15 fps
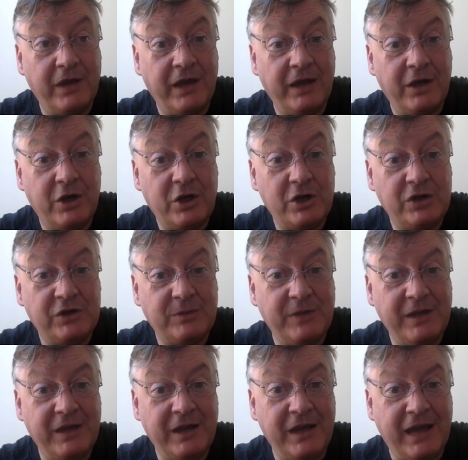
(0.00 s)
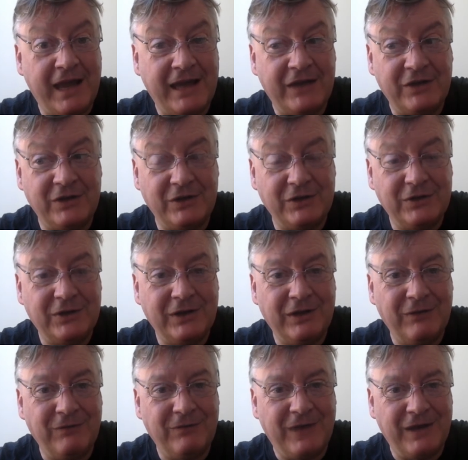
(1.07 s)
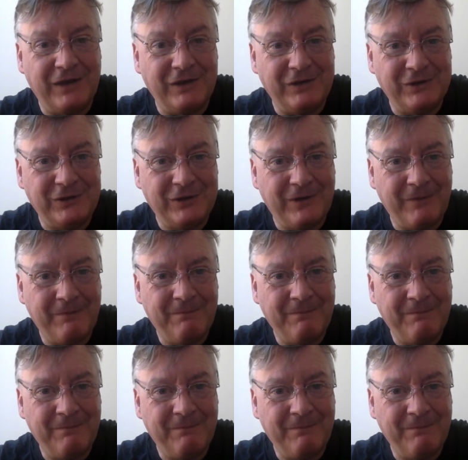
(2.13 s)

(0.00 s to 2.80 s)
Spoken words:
English-speaking actors in Venice.